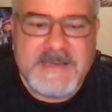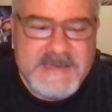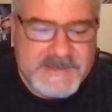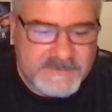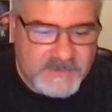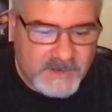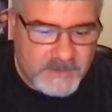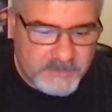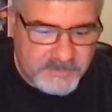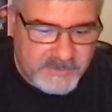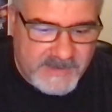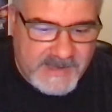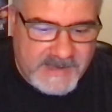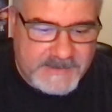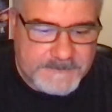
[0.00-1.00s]
He's got a
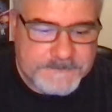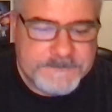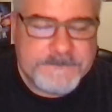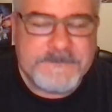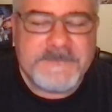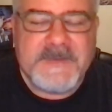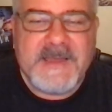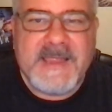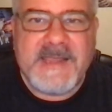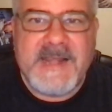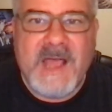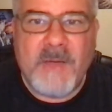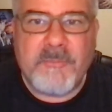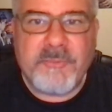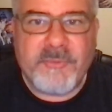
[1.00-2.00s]
plan. And
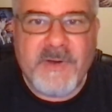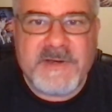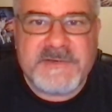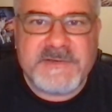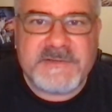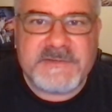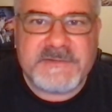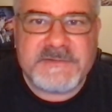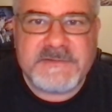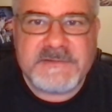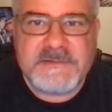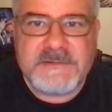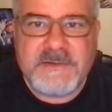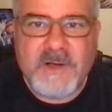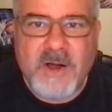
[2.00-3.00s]
how precious
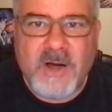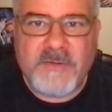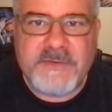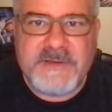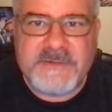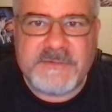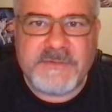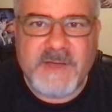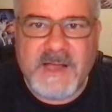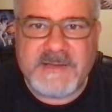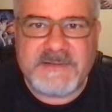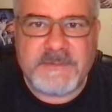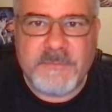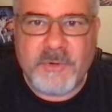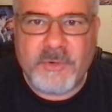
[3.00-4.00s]
are these
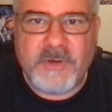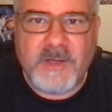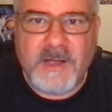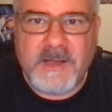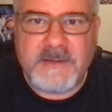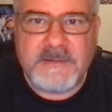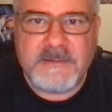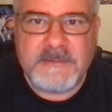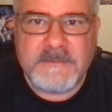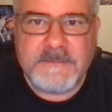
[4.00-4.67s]
thoughts about God?